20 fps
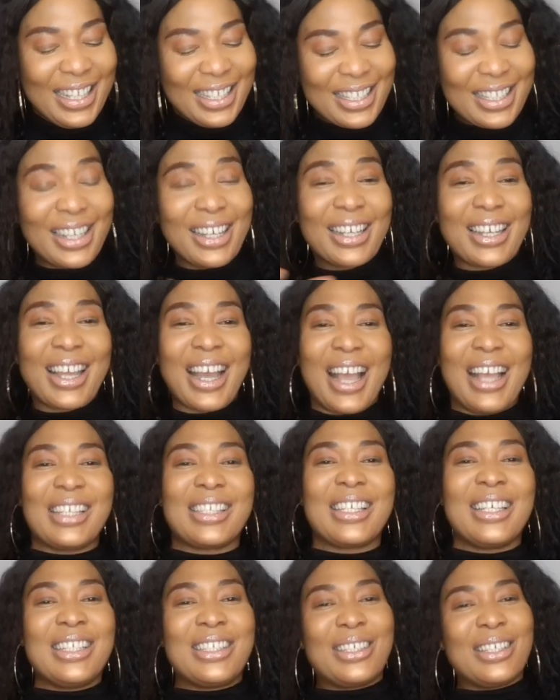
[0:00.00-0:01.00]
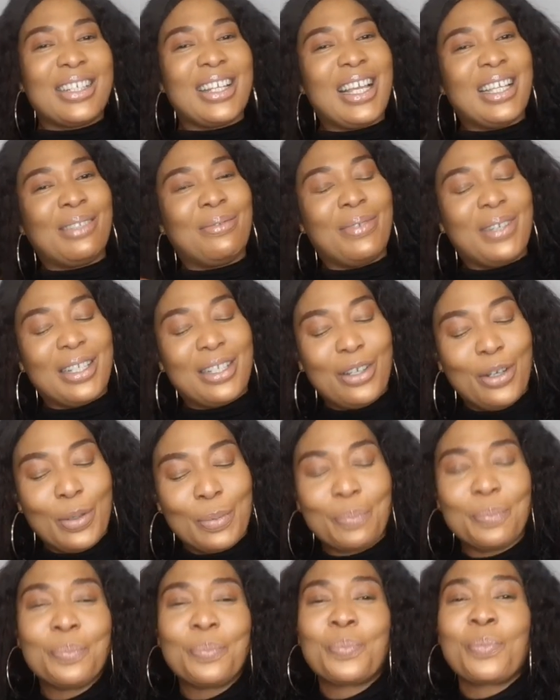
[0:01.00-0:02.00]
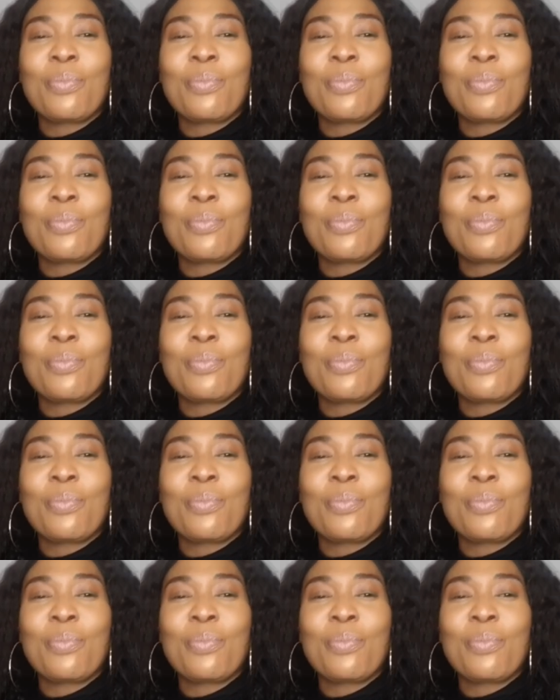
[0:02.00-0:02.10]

So guys, in today's video,